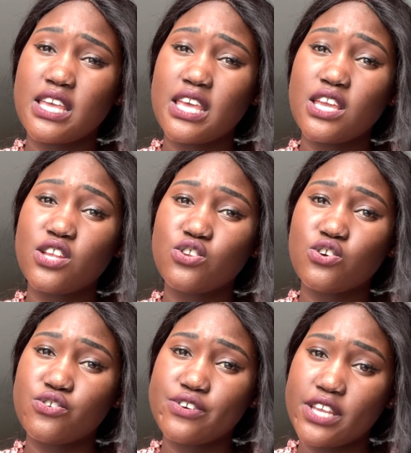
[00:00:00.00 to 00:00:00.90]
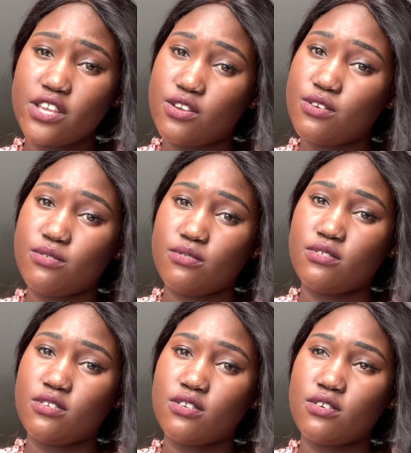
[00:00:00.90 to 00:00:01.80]
ignoring you,
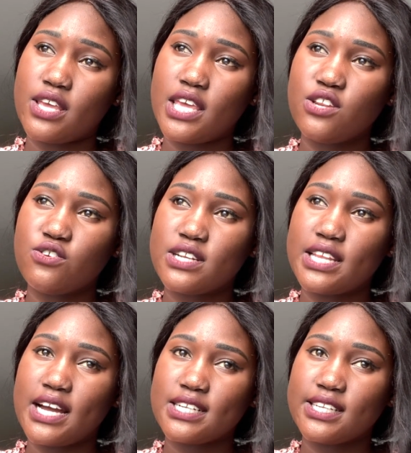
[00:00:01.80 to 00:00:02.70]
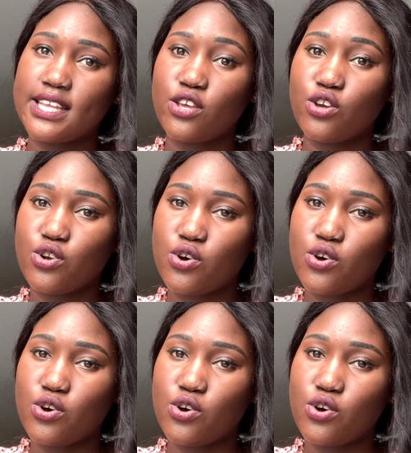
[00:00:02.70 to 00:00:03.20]
you know, ignorantly acting like you're